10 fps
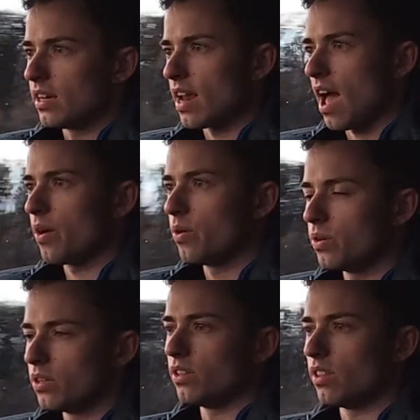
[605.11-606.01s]
Now,
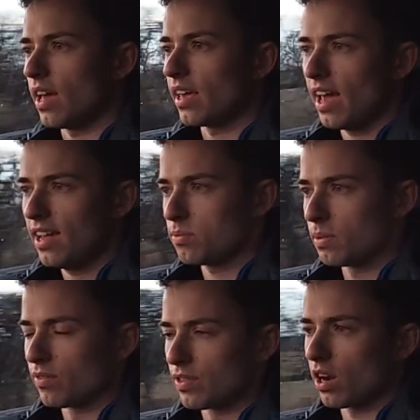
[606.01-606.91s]
the
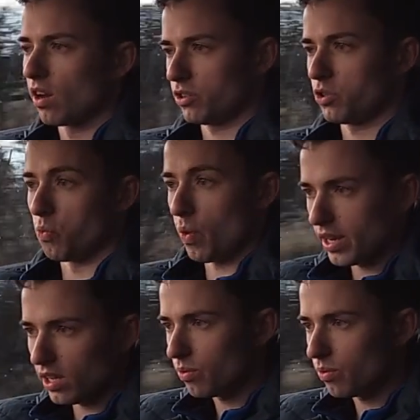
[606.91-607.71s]
engagement of the clutch when